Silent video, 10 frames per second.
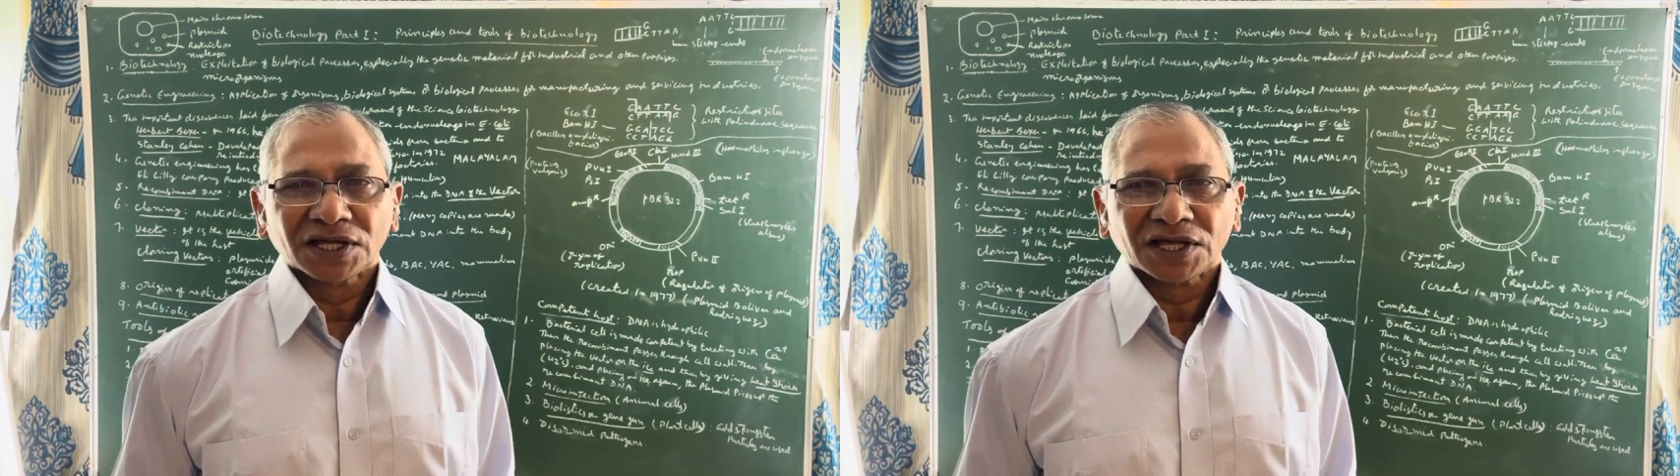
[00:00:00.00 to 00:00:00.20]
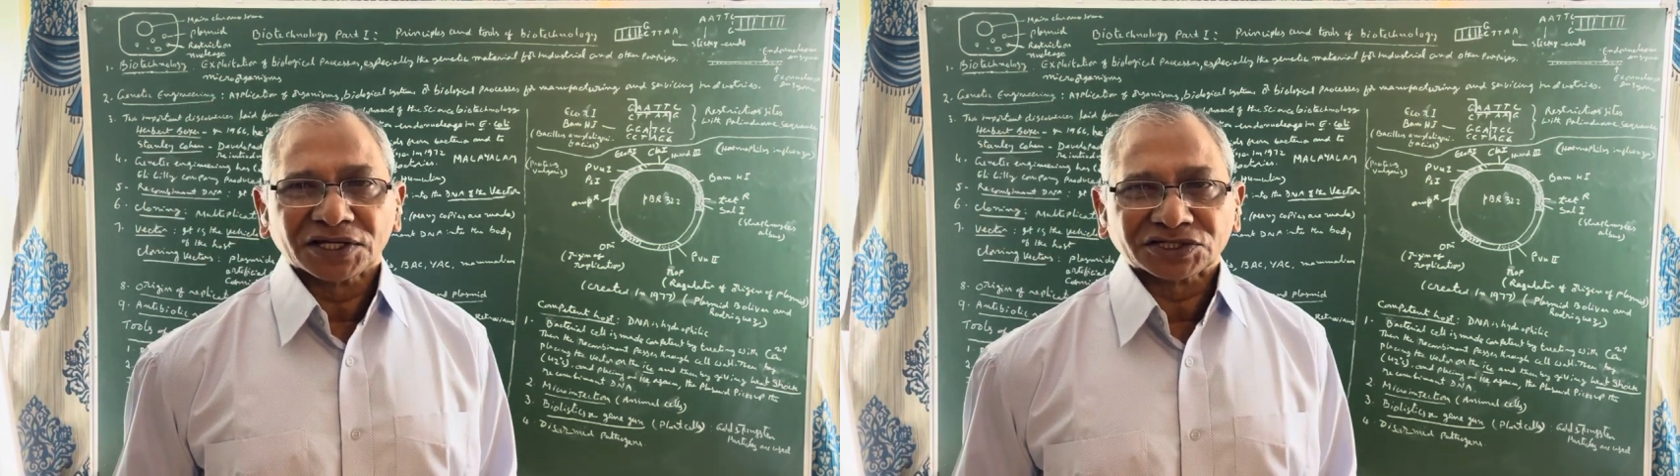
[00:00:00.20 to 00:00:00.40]

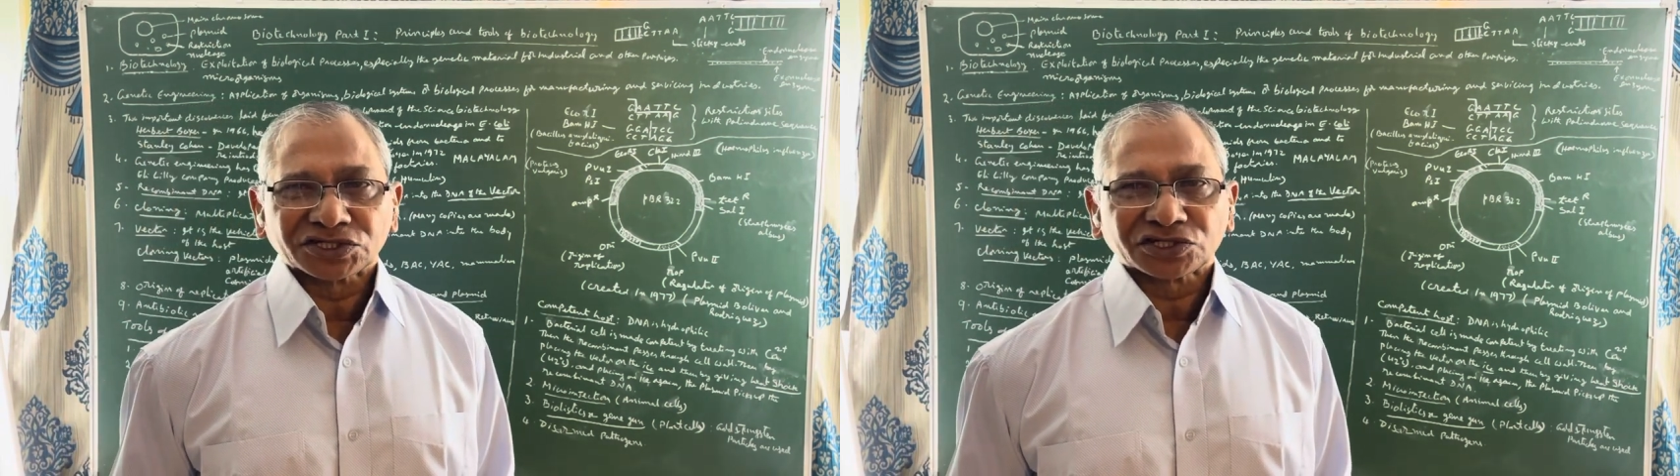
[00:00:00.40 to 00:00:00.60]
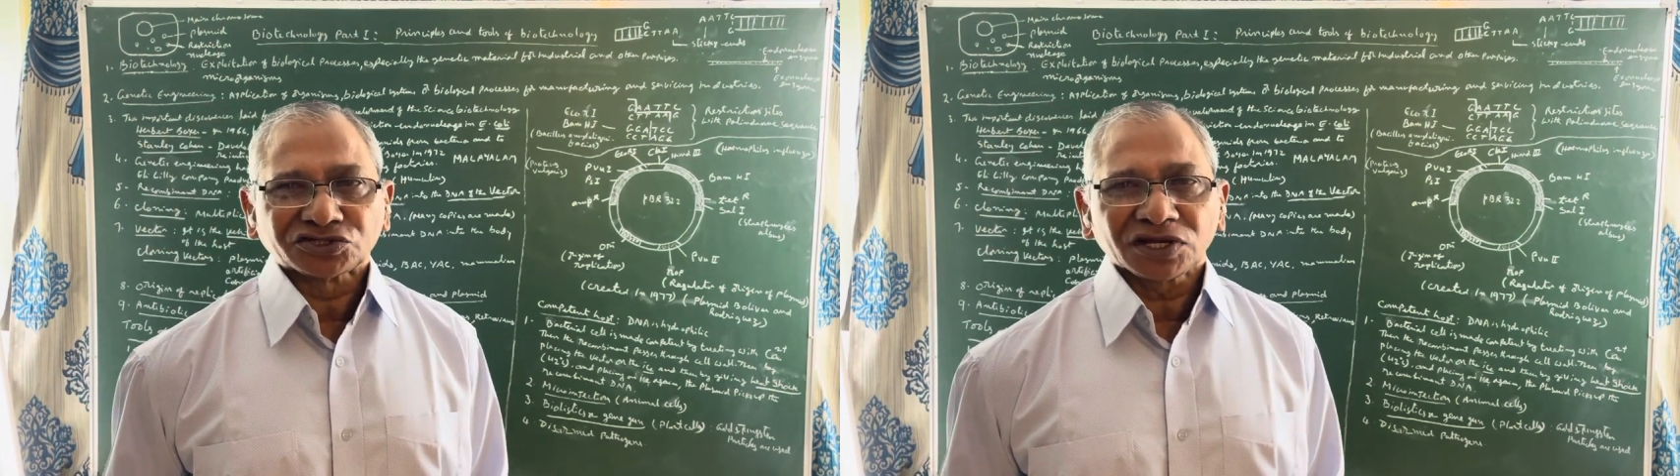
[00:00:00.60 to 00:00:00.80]

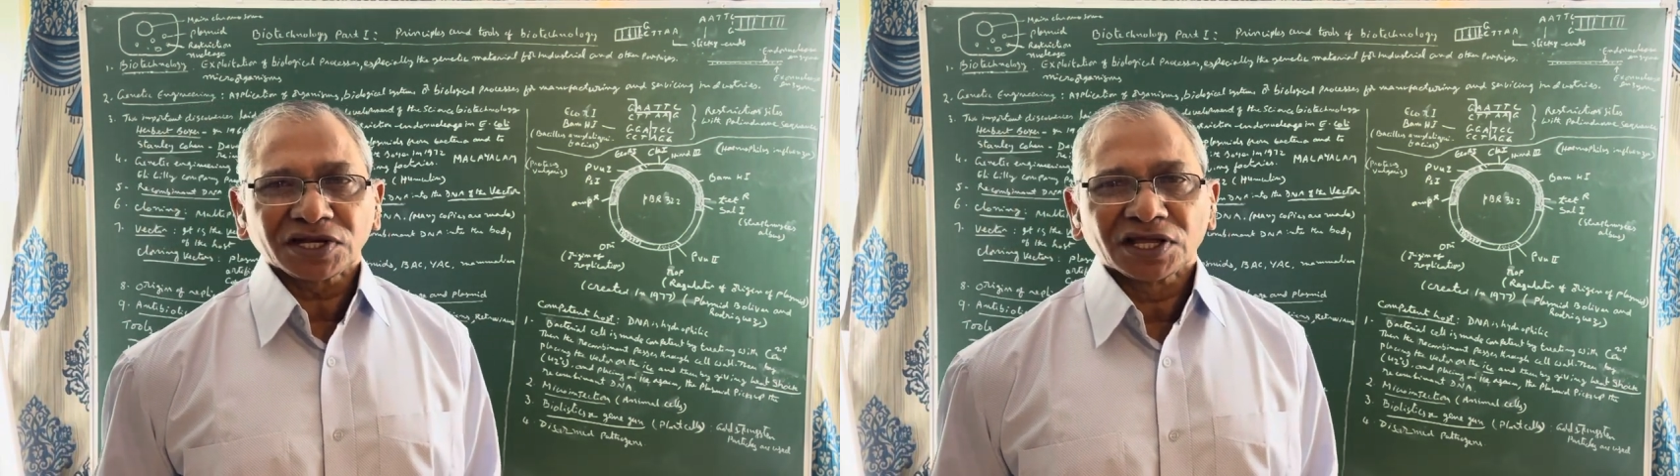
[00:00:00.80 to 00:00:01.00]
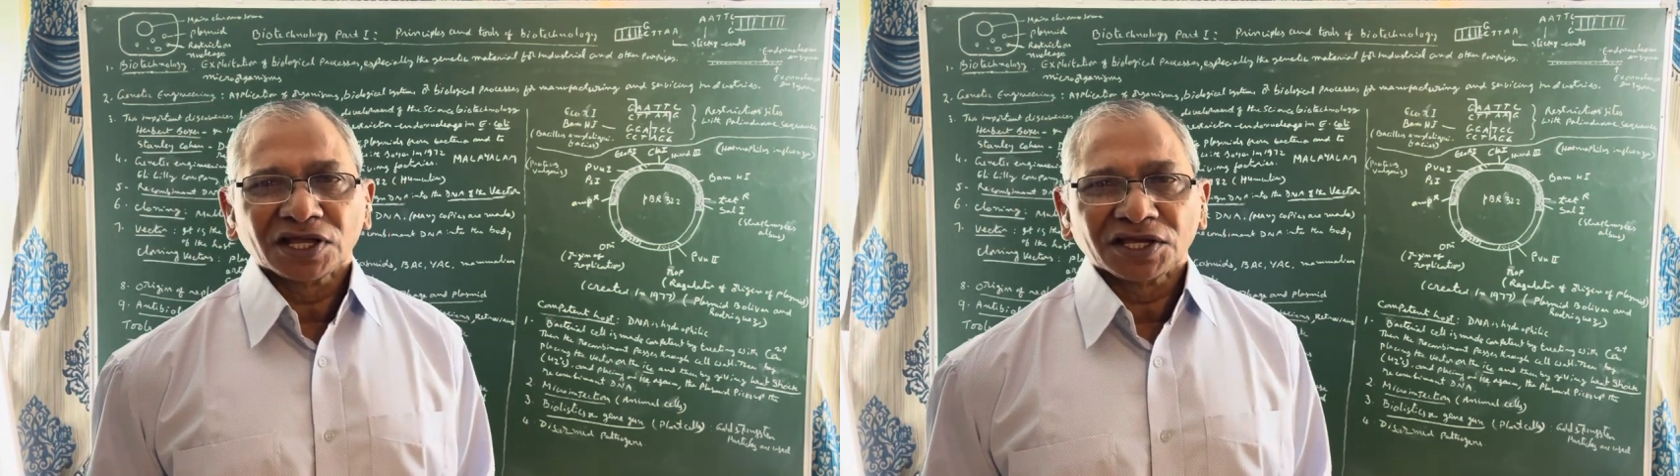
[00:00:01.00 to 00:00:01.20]
restriction